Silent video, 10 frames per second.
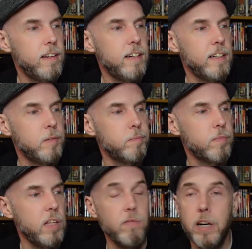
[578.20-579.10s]
Um,
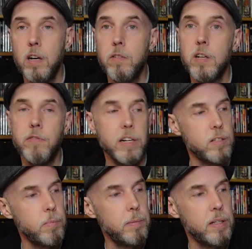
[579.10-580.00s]
invite over your
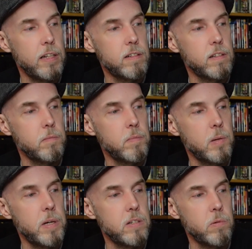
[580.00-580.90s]
friends, maybe. That's
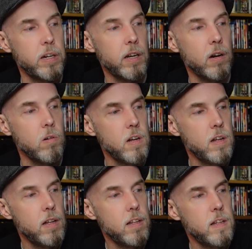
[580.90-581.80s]
the best way to go,
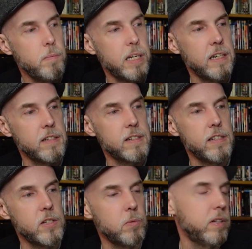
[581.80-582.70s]
because
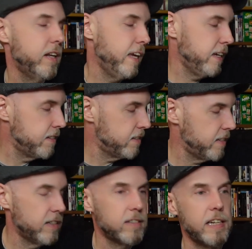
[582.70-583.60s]
this one and
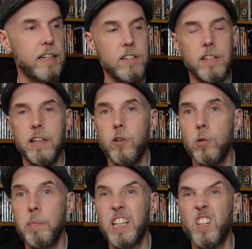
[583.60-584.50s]
uh, Talons of the Eagle
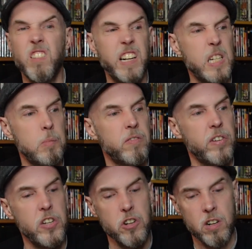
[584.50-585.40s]
would make a great double
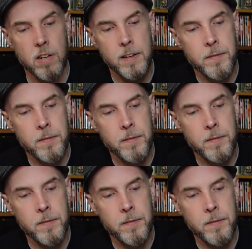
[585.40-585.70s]
feature.